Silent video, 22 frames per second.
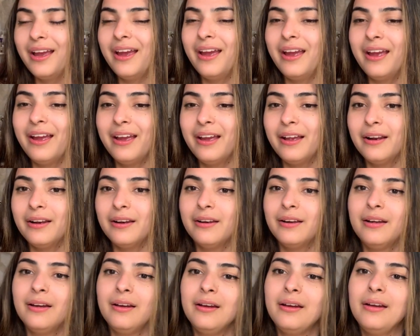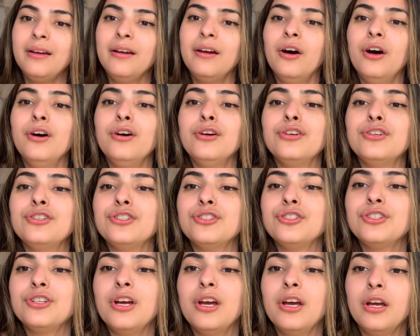And oh
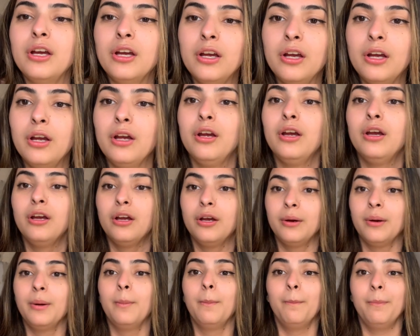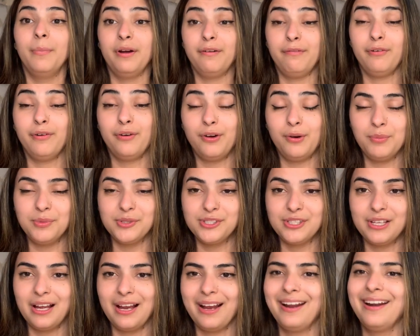shit, my phone
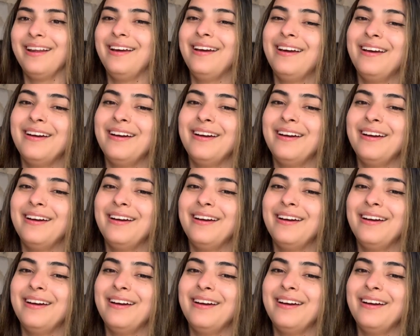almost died.